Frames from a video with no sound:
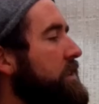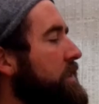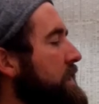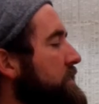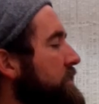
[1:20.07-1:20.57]

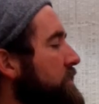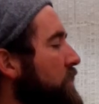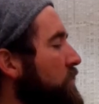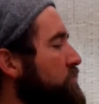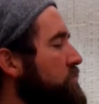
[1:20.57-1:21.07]
that these things have
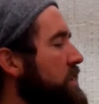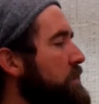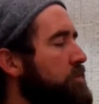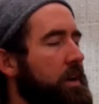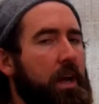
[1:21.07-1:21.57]
got a
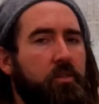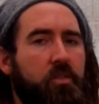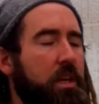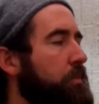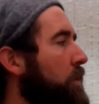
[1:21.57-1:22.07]
really
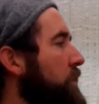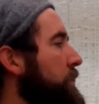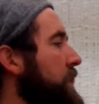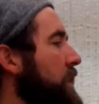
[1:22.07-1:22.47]
pronounced lip on them,